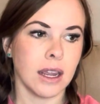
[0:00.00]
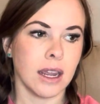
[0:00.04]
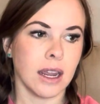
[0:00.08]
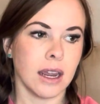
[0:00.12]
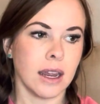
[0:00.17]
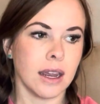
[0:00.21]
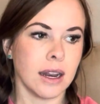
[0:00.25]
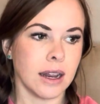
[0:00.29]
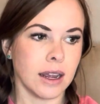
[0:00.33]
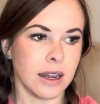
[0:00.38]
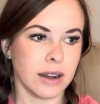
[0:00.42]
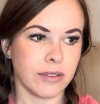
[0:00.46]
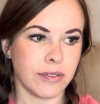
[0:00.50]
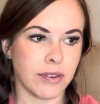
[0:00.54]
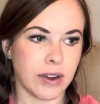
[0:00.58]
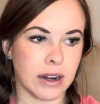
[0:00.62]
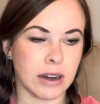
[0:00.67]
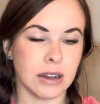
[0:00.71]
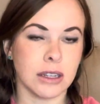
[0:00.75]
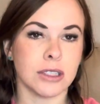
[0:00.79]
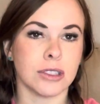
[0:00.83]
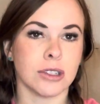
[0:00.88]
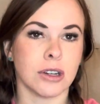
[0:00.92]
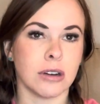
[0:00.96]
and I
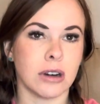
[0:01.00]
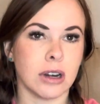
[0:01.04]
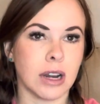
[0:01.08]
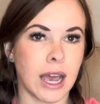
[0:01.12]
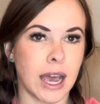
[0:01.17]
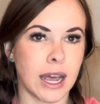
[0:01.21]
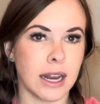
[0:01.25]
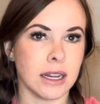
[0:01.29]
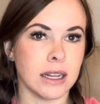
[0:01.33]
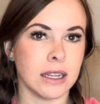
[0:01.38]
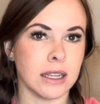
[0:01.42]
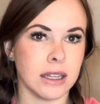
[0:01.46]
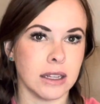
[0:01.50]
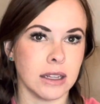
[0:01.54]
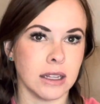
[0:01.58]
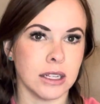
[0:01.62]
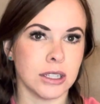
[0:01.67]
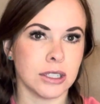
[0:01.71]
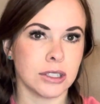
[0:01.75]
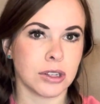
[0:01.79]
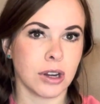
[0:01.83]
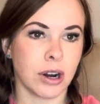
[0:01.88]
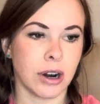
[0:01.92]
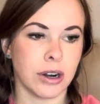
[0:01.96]
finally started adding in
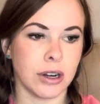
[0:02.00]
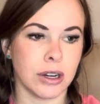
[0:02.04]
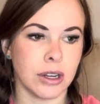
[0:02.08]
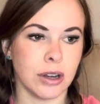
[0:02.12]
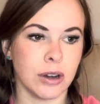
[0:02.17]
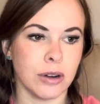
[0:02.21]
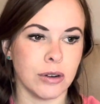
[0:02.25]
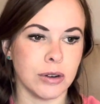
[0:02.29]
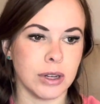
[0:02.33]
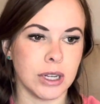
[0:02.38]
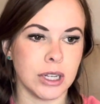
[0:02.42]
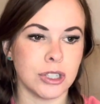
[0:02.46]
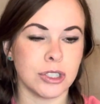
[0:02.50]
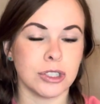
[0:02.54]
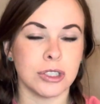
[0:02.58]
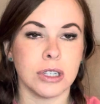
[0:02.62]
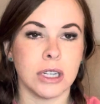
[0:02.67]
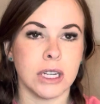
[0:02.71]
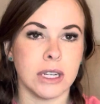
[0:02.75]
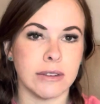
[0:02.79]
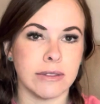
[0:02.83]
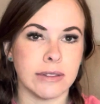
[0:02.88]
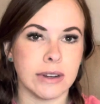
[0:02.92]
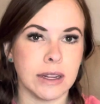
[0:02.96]
LISS cardio each
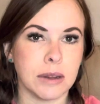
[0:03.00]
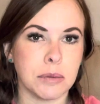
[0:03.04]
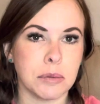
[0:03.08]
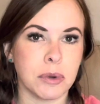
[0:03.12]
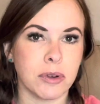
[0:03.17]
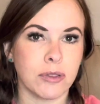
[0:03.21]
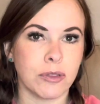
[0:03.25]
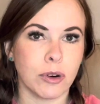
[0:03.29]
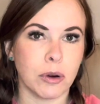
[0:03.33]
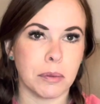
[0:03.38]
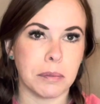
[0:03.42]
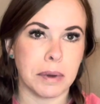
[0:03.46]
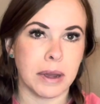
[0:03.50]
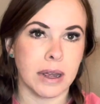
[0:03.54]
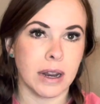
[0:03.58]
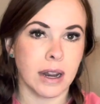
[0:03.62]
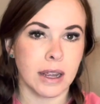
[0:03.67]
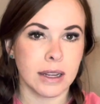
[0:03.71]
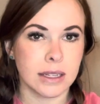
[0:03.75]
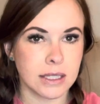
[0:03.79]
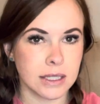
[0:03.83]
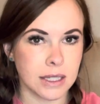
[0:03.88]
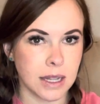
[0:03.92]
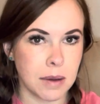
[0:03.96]
evening before bed, I
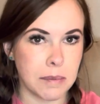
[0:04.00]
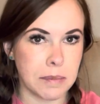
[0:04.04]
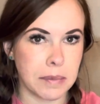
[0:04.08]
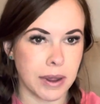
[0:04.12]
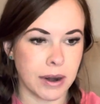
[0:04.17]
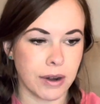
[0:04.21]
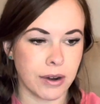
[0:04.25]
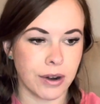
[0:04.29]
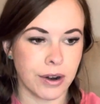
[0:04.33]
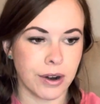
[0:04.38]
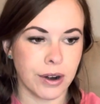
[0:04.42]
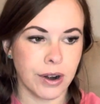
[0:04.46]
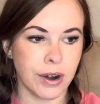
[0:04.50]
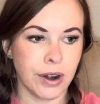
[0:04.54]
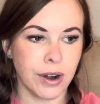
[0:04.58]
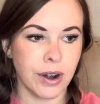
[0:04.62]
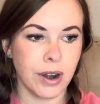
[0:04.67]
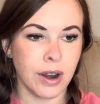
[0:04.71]
slept better.